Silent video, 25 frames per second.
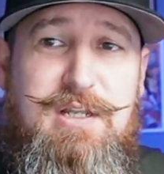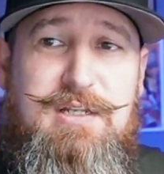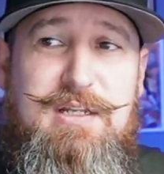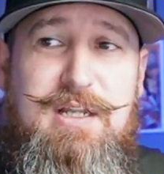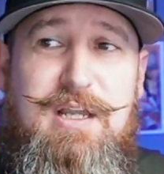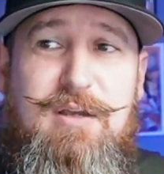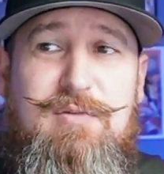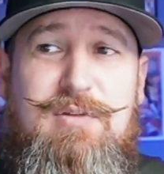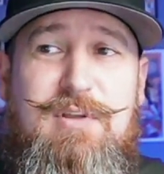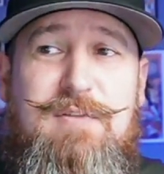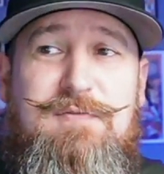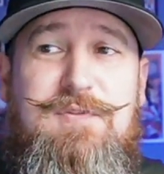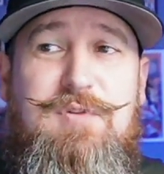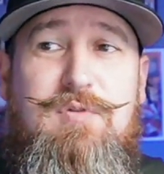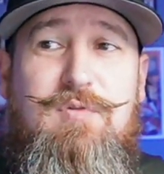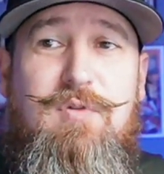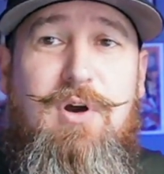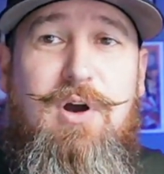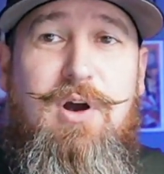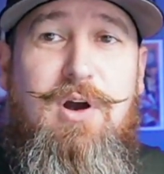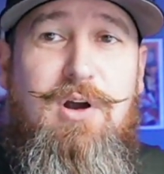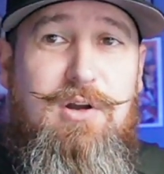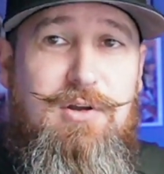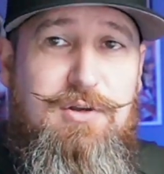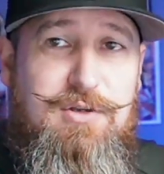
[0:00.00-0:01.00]
Now, if you
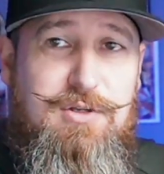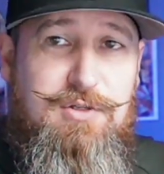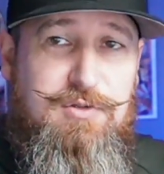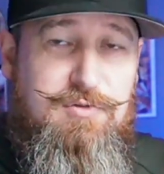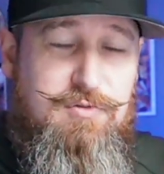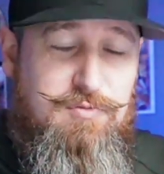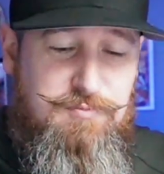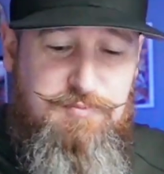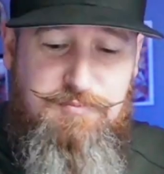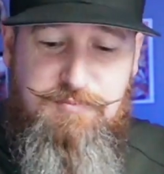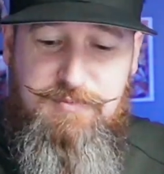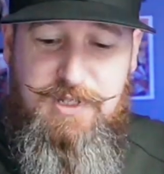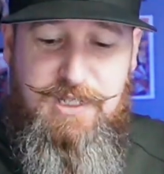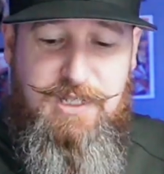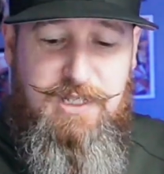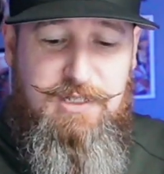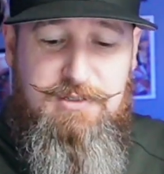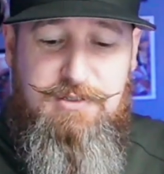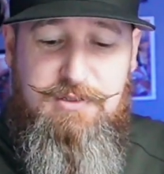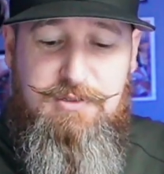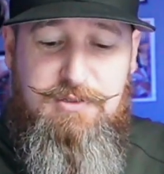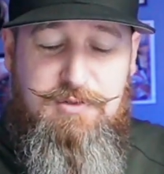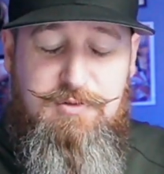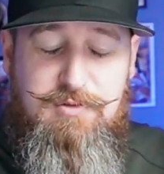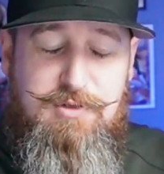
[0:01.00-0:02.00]
are new
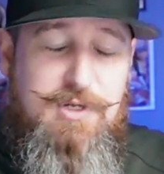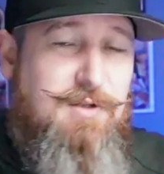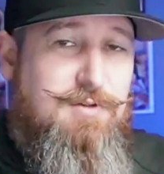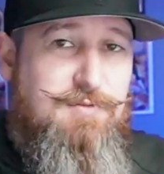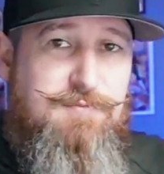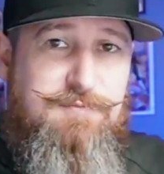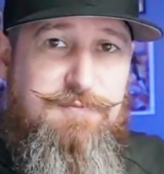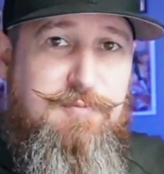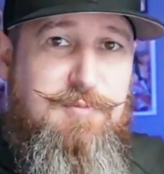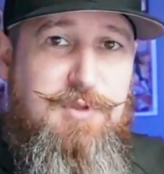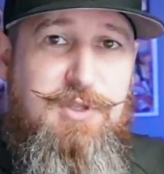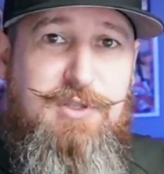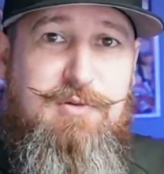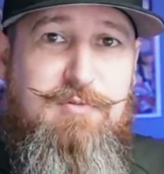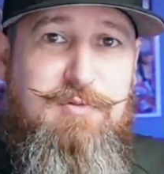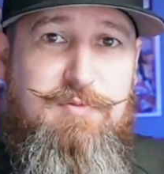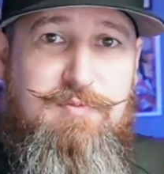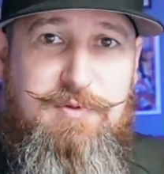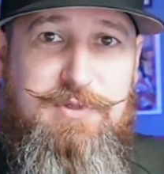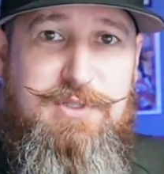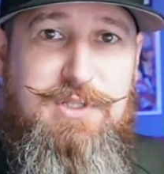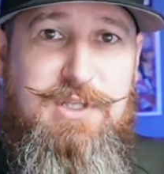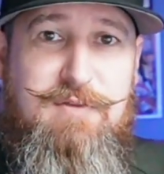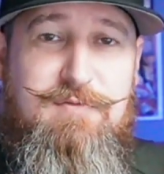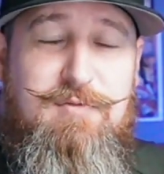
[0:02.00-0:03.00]
and you're not familiar with
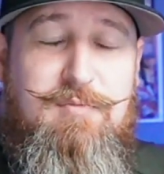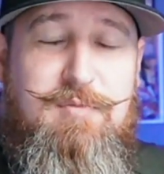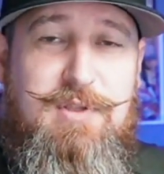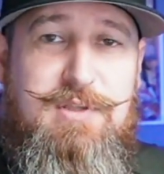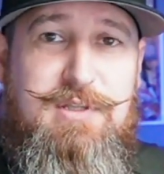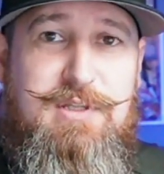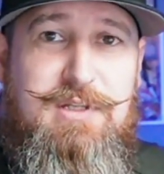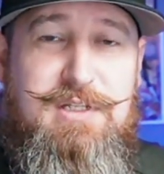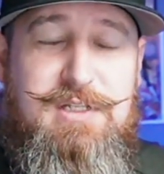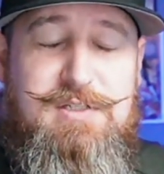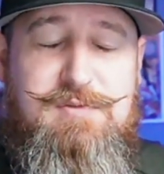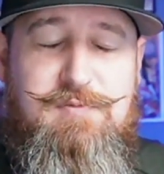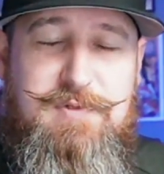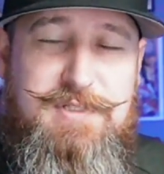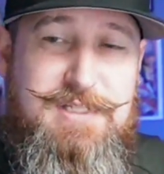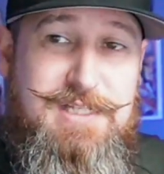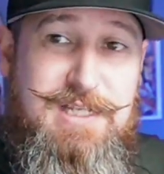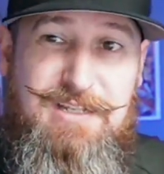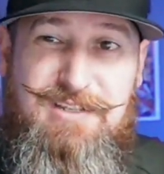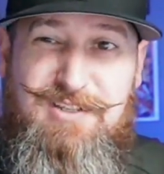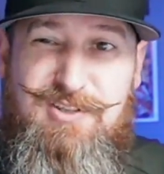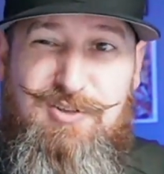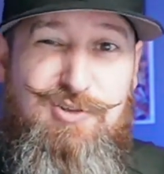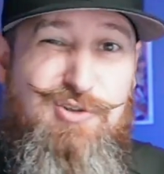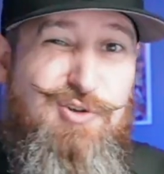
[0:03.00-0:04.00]
what the Giver Method is, once
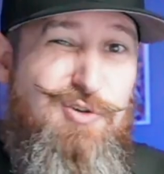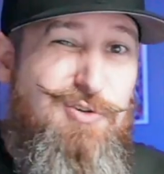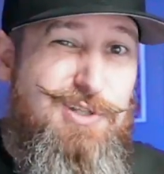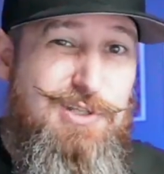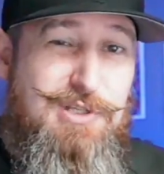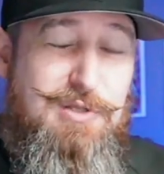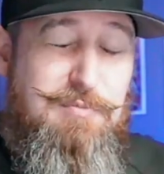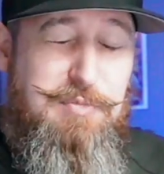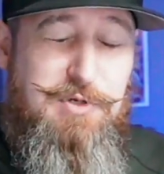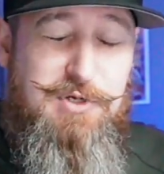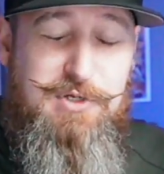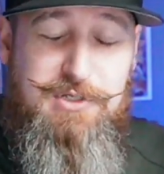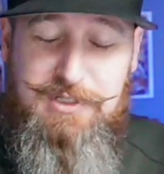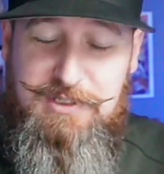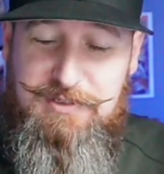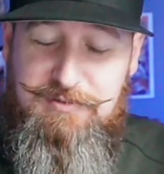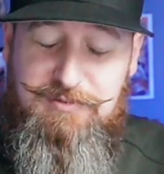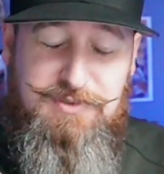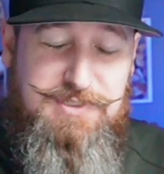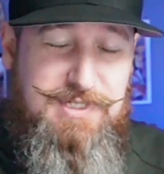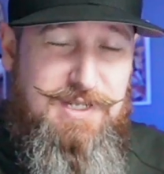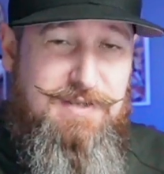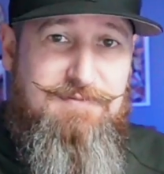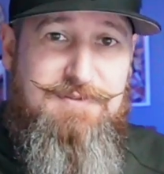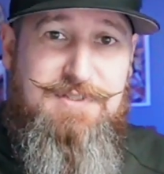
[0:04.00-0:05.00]
again, you can go get the book and it'll
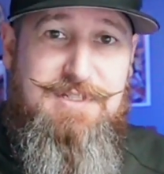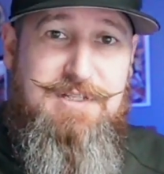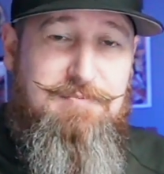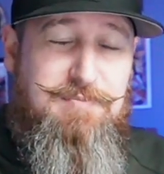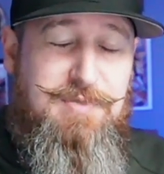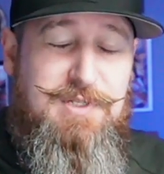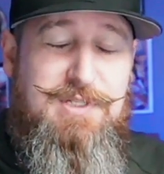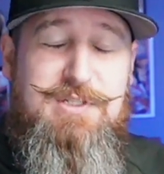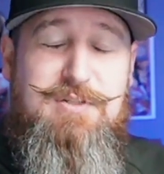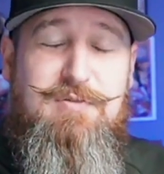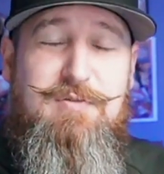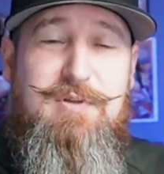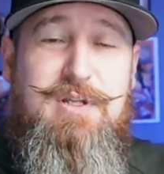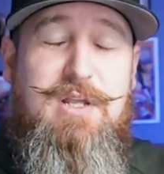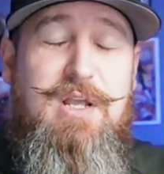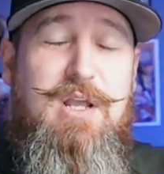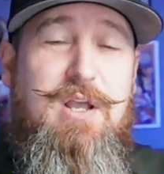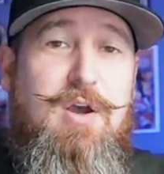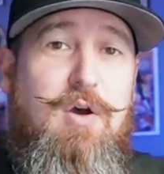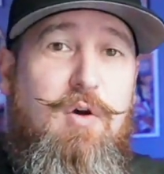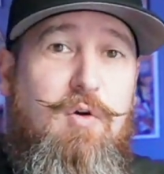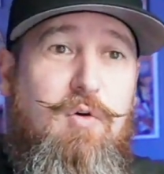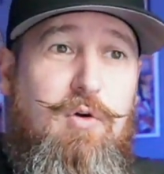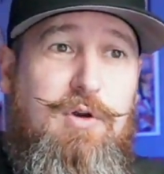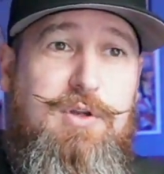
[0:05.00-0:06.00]
dive deep into it,
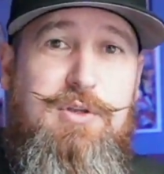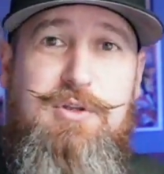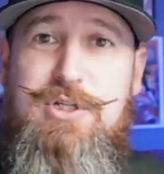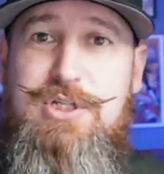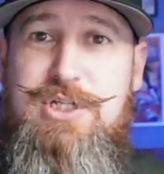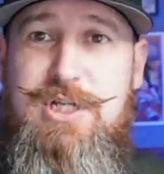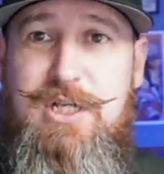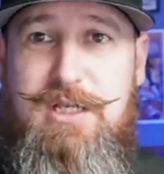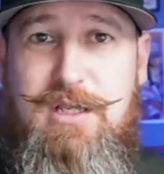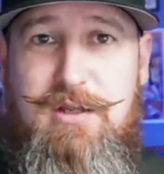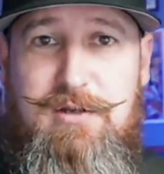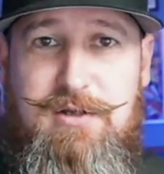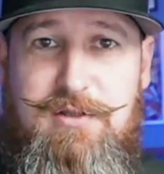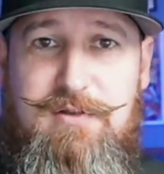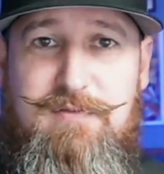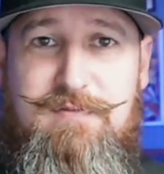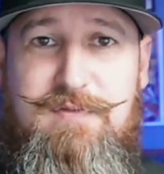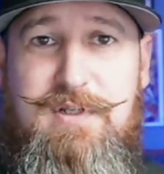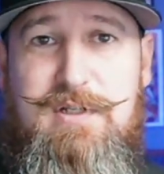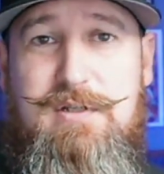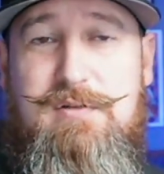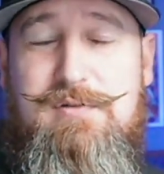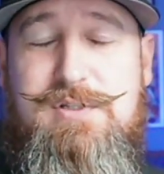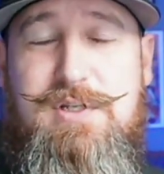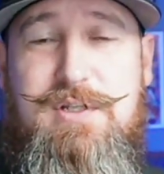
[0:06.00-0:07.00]
or you can check out other
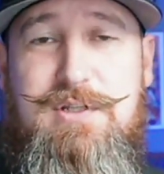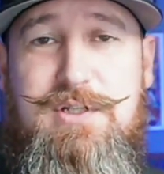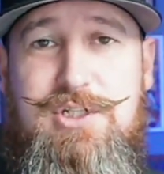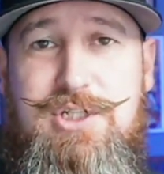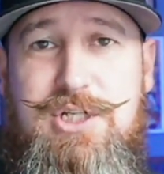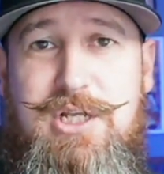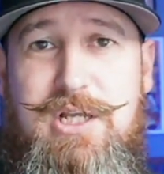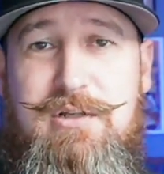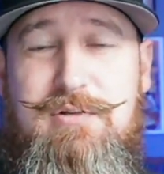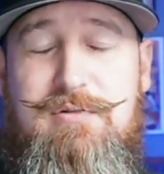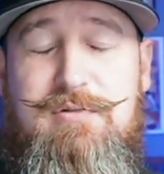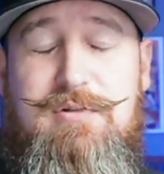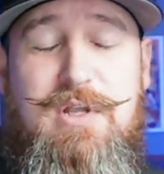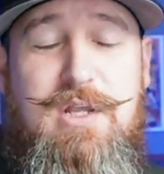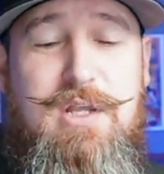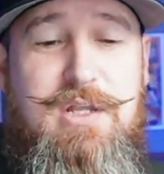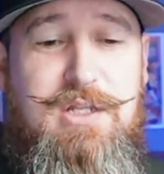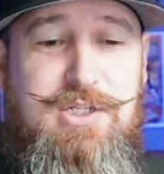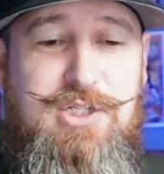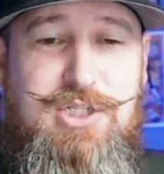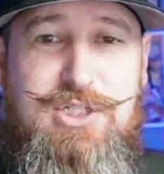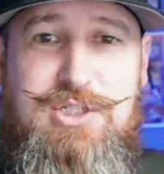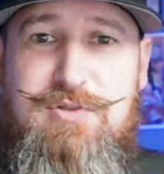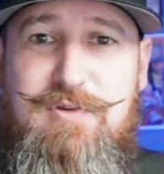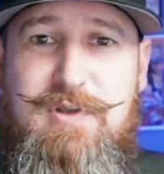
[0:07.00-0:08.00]
videos on the channel,
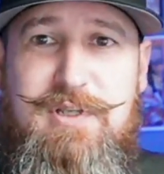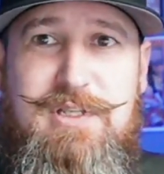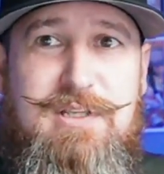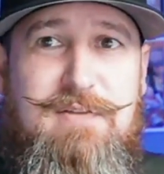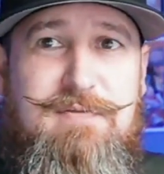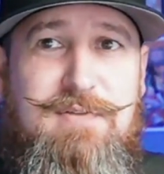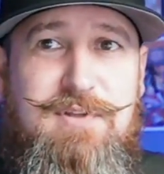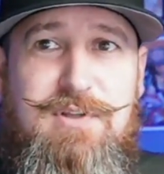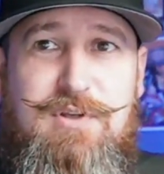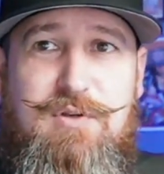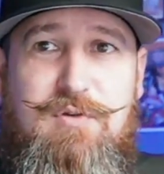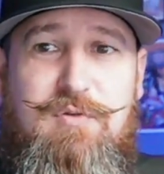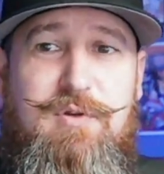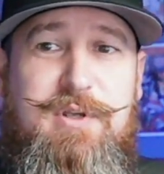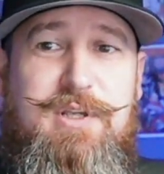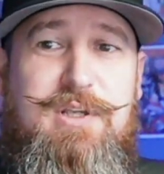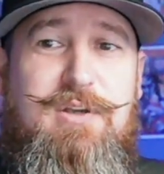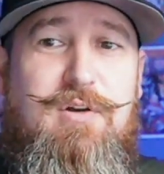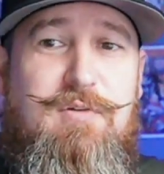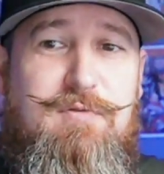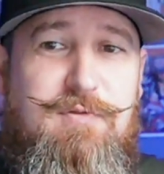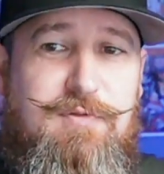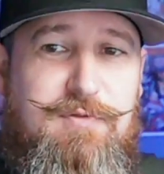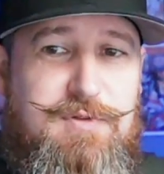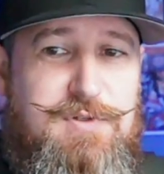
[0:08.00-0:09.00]
just so I can give you the quick
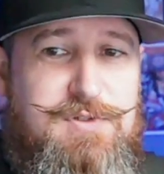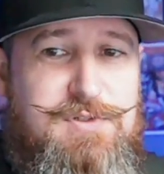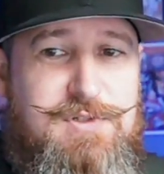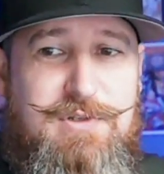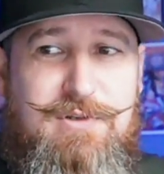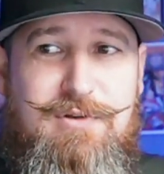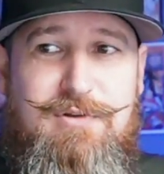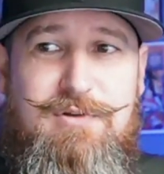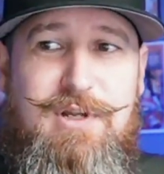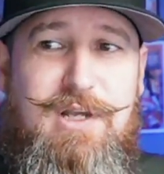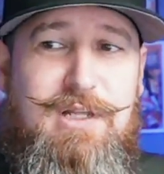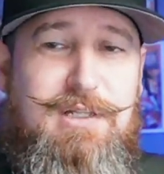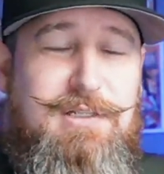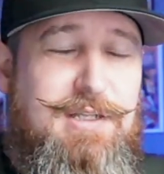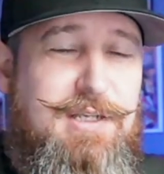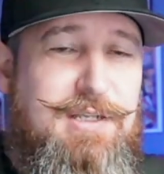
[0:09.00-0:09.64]
overview so that you're not